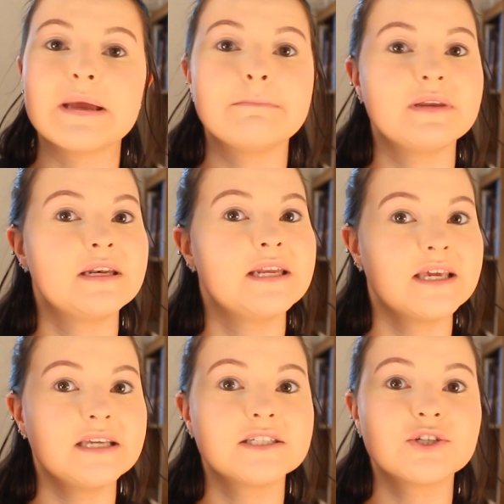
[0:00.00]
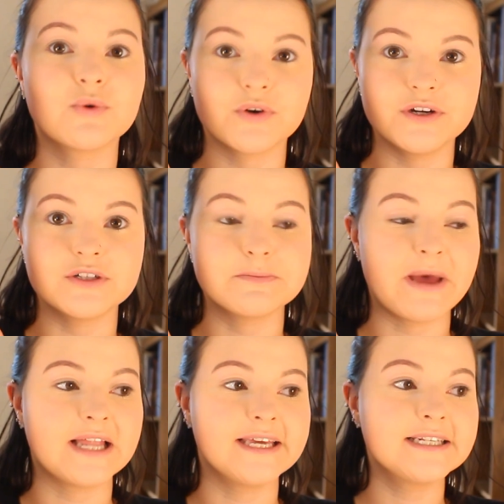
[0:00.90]
by Nikki Tutorials
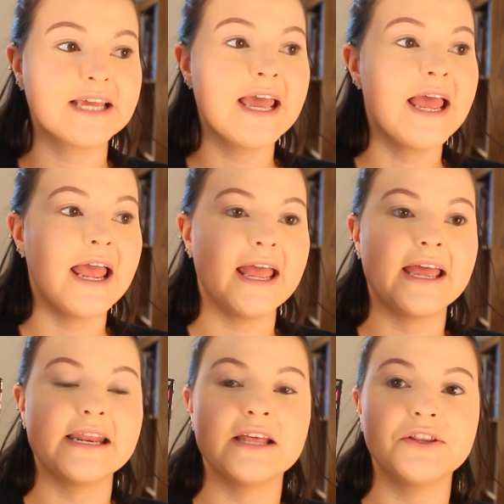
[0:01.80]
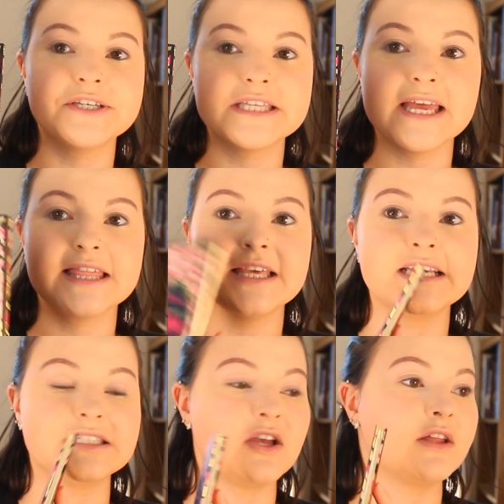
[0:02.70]
palette. And it looks like this.